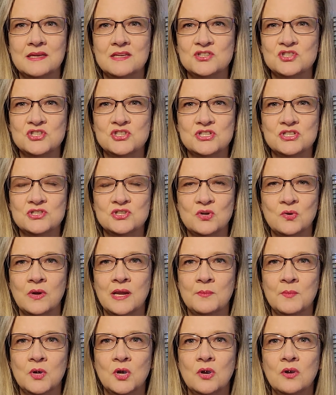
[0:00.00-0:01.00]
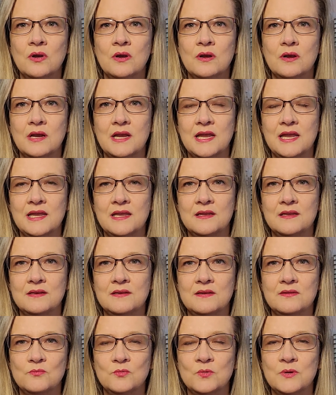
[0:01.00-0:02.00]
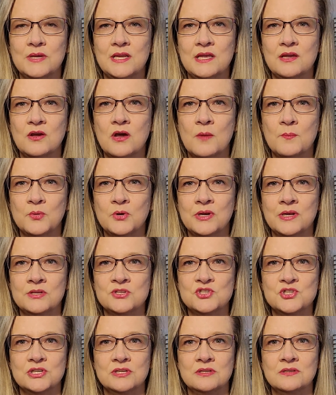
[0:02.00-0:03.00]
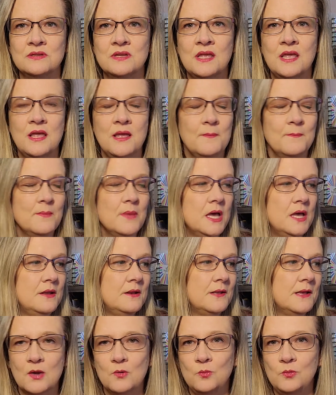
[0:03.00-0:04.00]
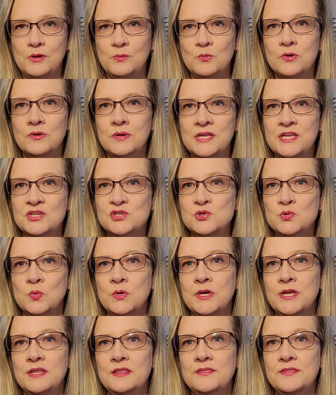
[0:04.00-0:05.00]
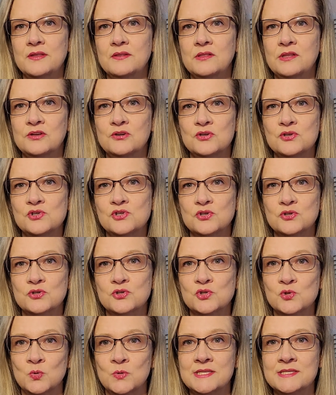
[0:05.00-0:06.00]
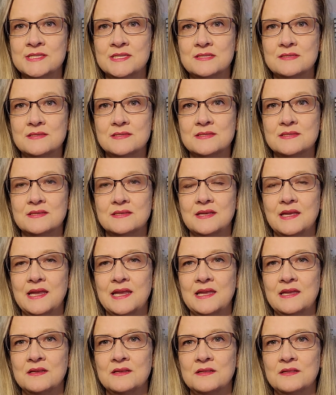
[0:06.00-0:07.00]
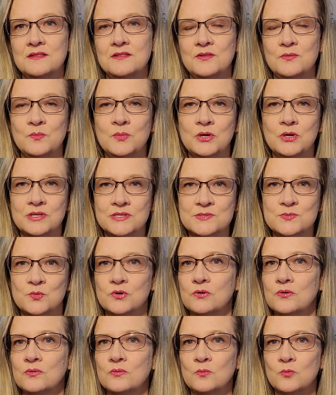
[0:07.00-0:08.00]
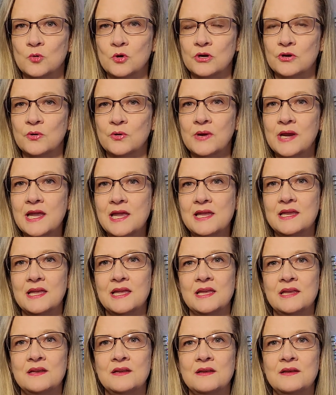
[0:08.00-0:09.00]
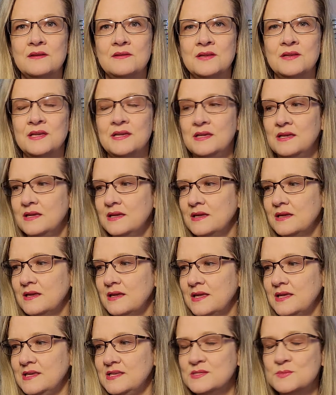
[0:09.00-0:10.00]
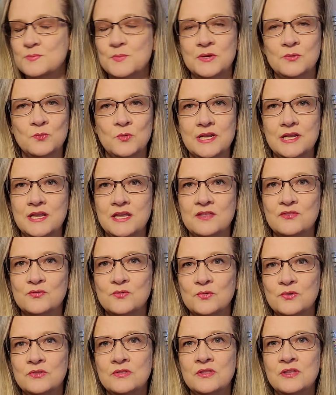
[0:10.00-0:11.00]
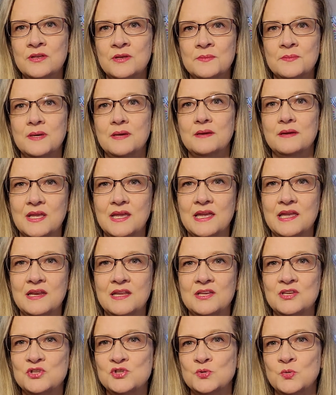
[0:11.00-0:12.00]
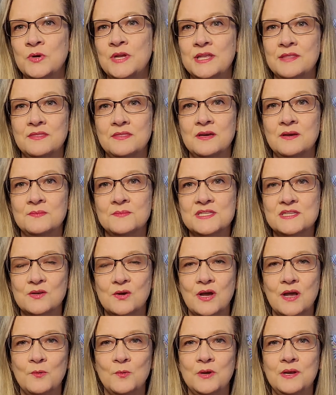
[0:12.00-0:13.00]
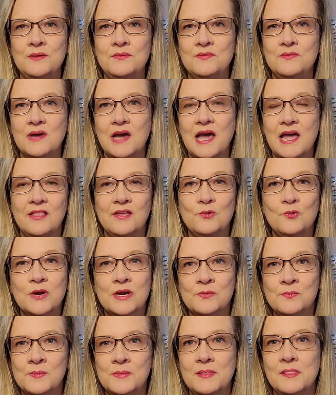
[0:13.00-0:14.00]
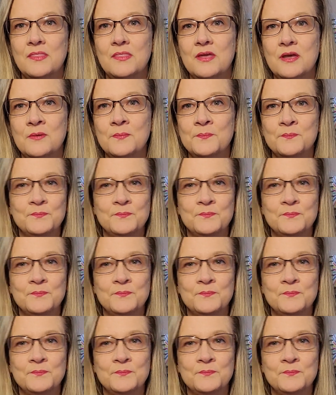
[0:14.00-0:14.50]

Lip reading: It's just grammar and reading comprehension. But we really enjoyed the literature choices, and the books were great, and he's been reading through them and enjoying them. So I would highly recommend them.